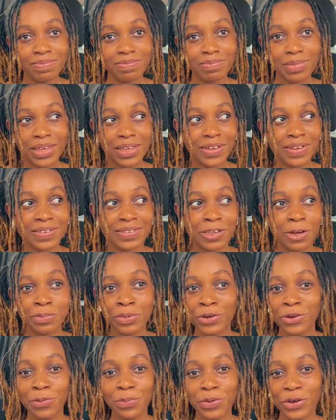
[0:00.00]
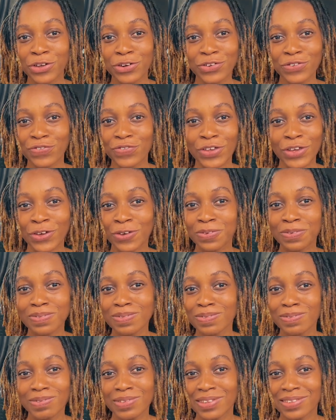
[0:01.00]
Because there'll be no point of you
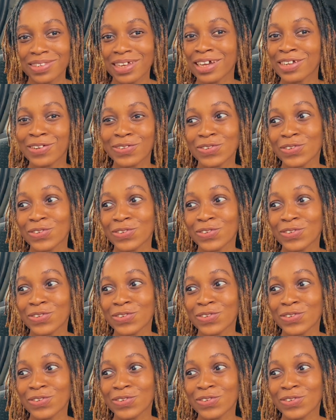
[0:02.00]
deciding